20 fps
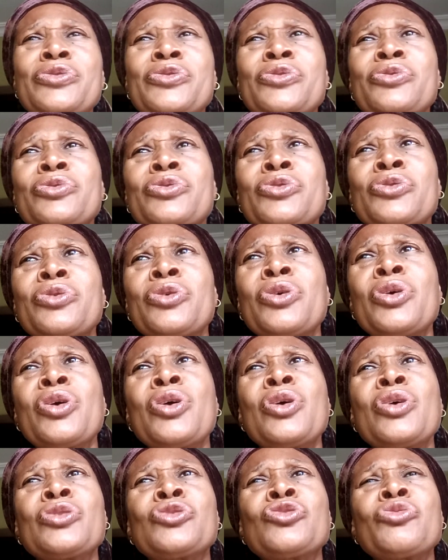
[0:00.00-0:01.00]

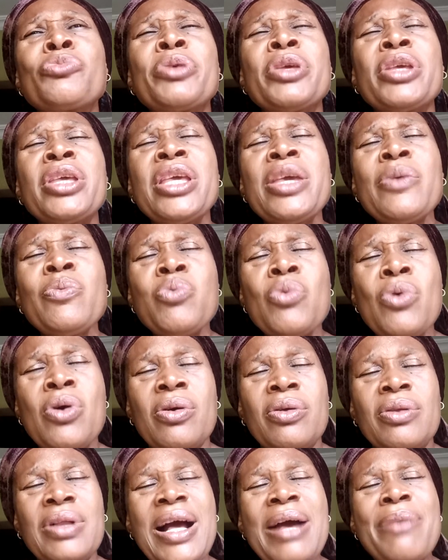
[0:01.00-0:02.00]
to be
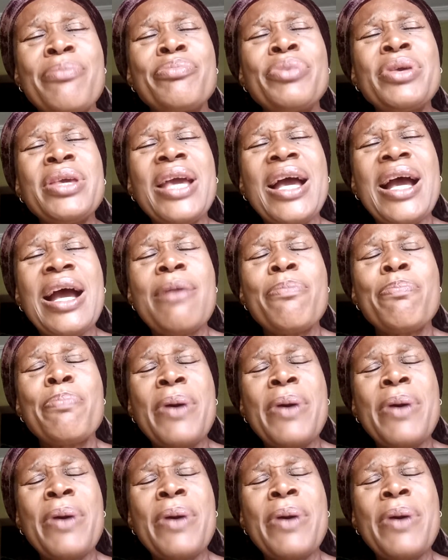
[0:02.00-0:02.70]
equal and be at